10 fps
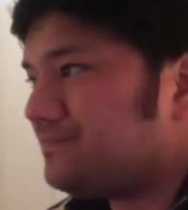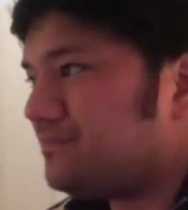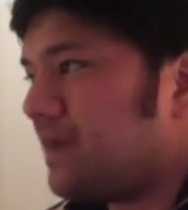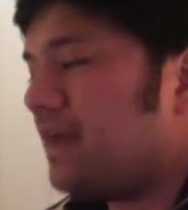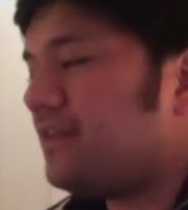
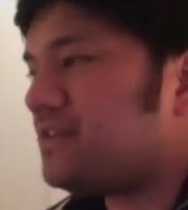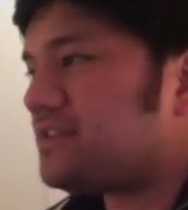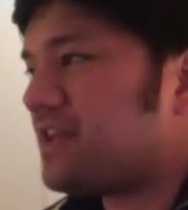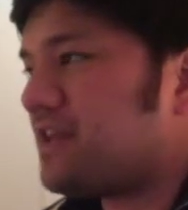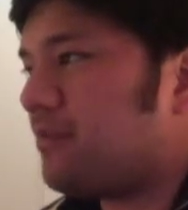Yeah, let the
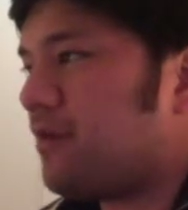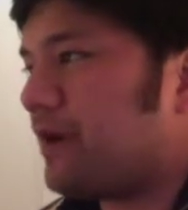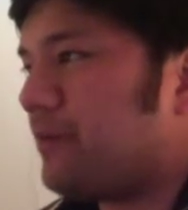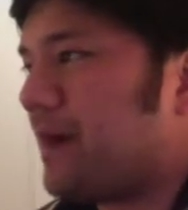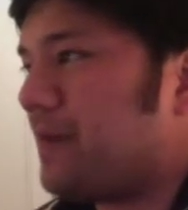skinny Barack
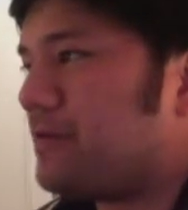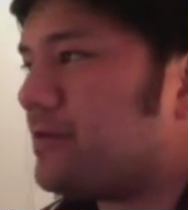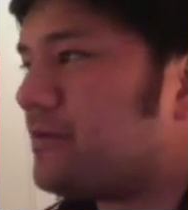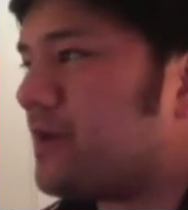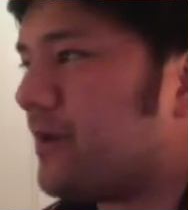Obama
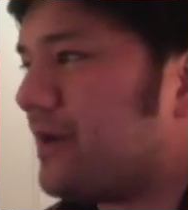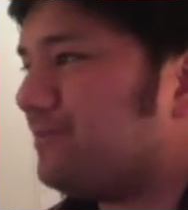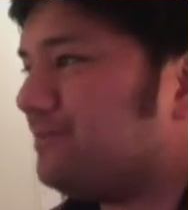dude do it.